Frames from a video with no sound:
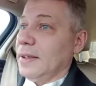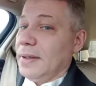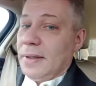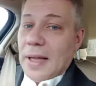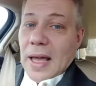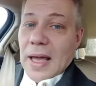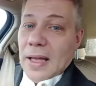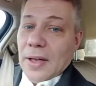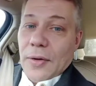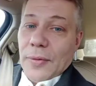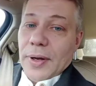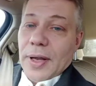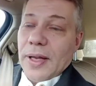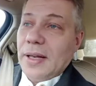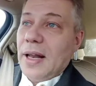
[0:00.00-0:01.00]
you
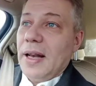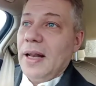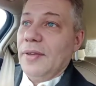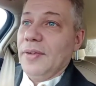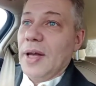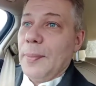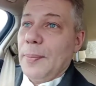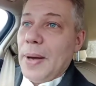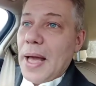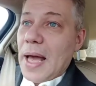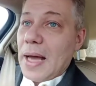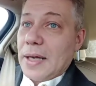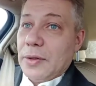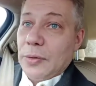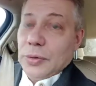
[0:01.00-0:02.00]
don't get any of that
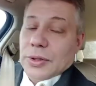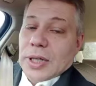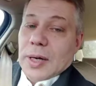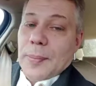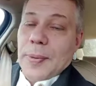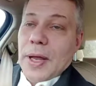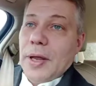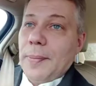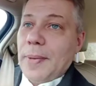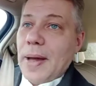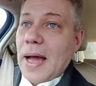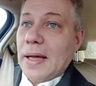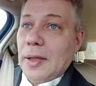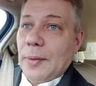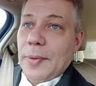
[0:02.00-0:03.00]
back. Who's going to pay you
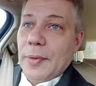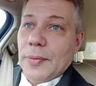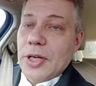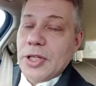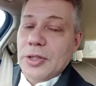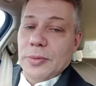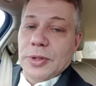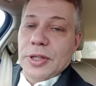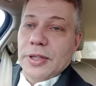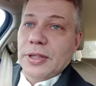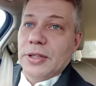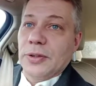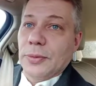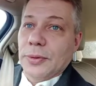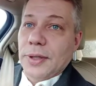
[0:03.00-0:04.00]
back? It'll be Russian
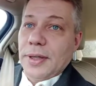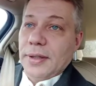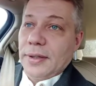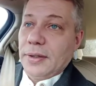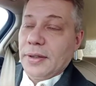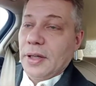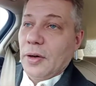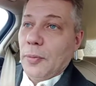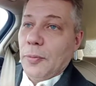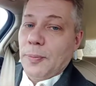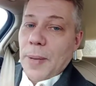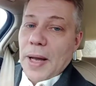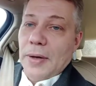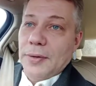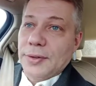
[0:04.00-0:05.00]
territory, and then go
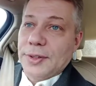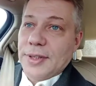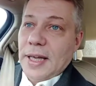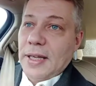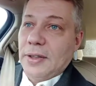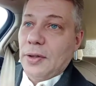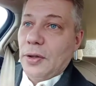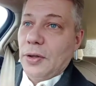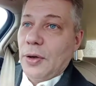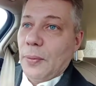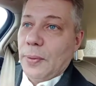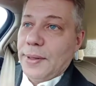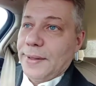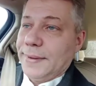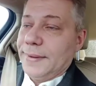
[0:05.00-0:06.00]
pound sand all you
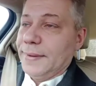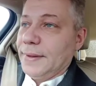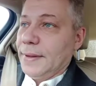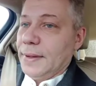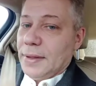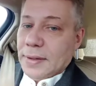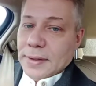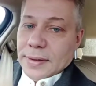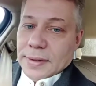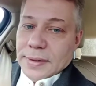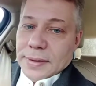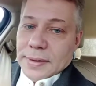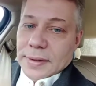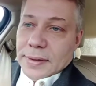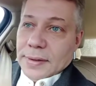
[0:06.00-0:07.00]
want.
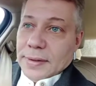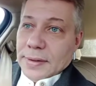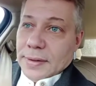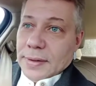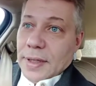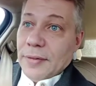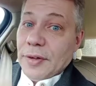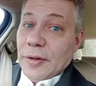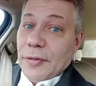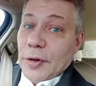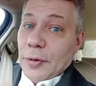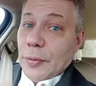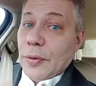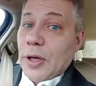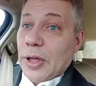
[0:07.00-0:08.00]
Even if
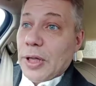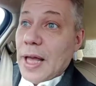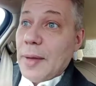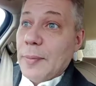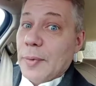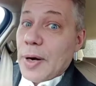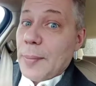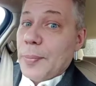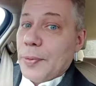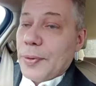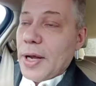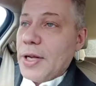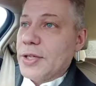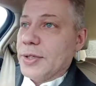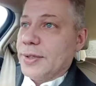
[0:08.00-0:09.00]
you claim
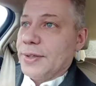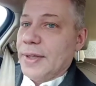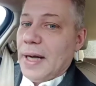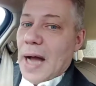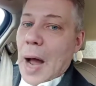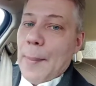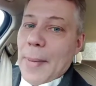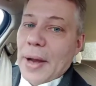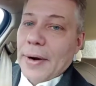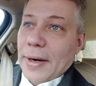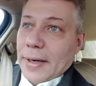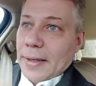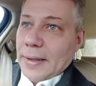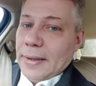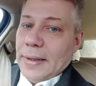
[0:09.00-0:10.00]
reparations, yeah,
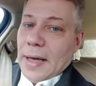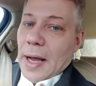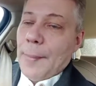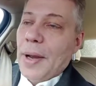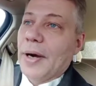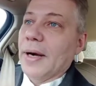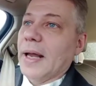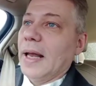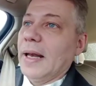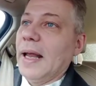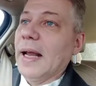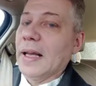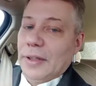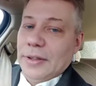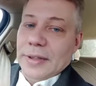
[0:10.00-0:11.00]
America and
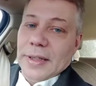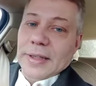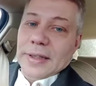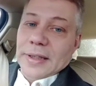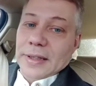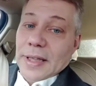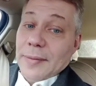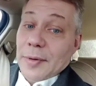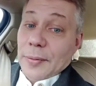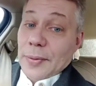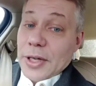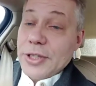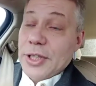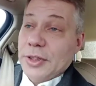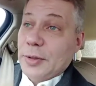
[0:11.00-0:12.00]
England claiming
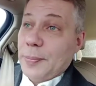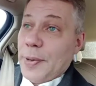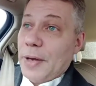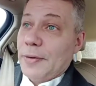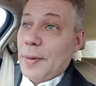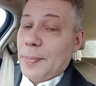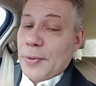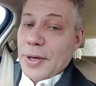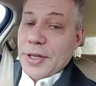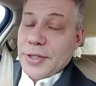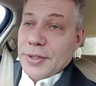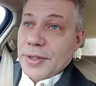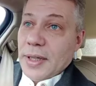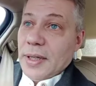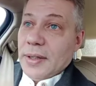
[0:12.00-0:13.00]
Russia has to pay
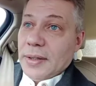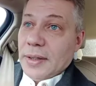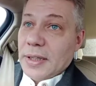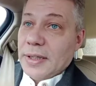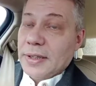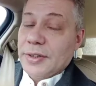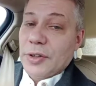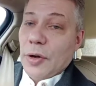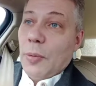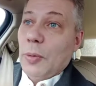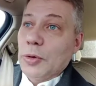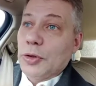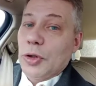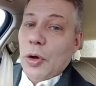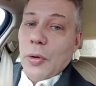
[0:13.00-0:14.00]
reparations. There's
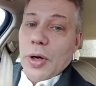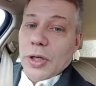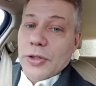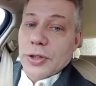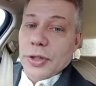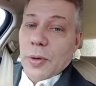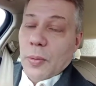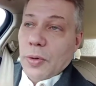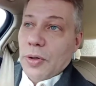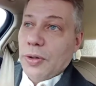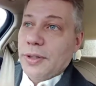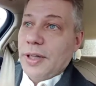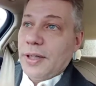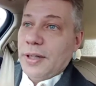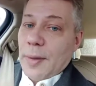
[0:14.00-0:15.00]
almost no country in the
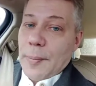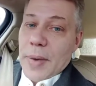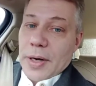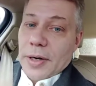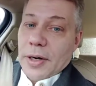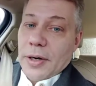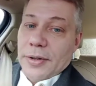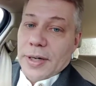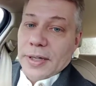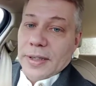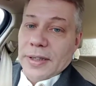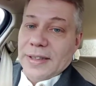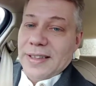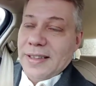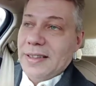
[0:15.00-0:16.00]
world that either America or
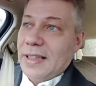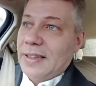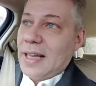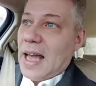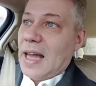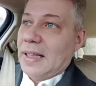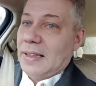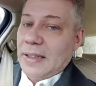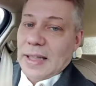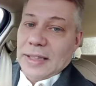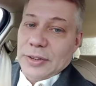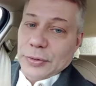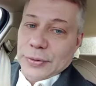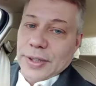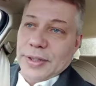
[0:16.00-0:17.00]
England didn't attack in the
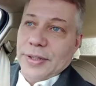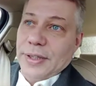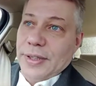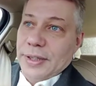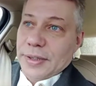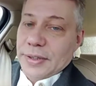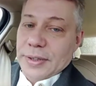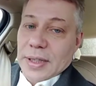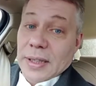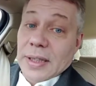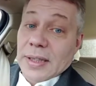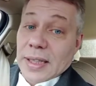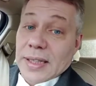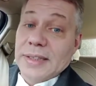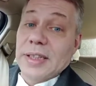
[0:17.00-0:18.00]
last 300 years.
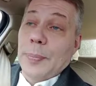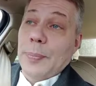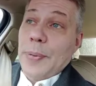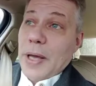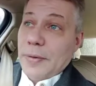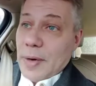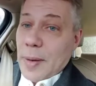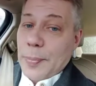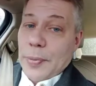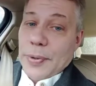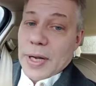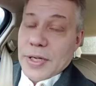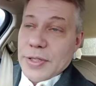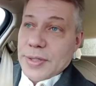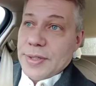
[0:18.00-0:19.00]
Let's paying
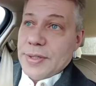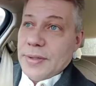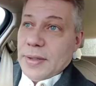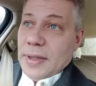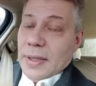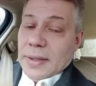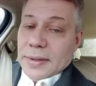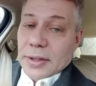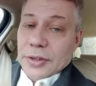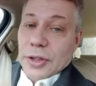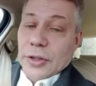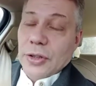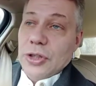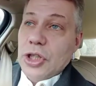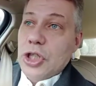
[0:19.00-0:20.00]
reparations. There was
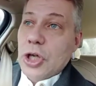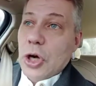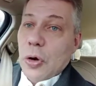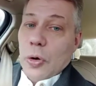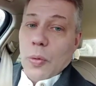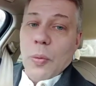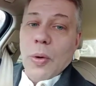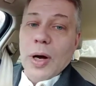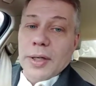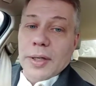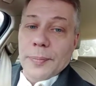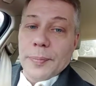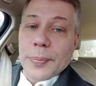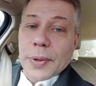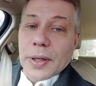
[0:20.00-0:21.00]
a good joke. Why are
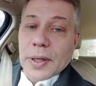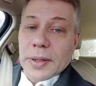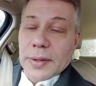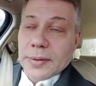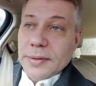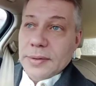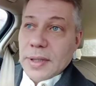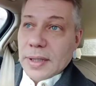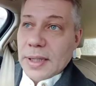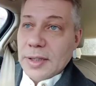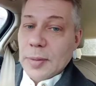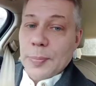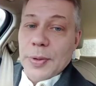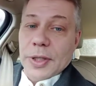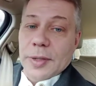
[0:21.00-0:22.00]
the
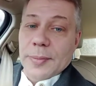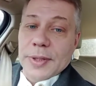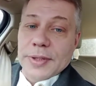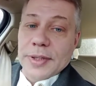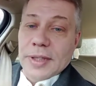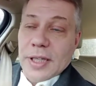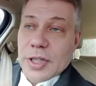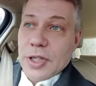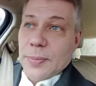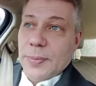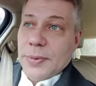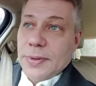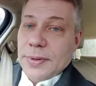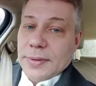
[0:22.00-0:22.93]
Giza pyramids in Egypt?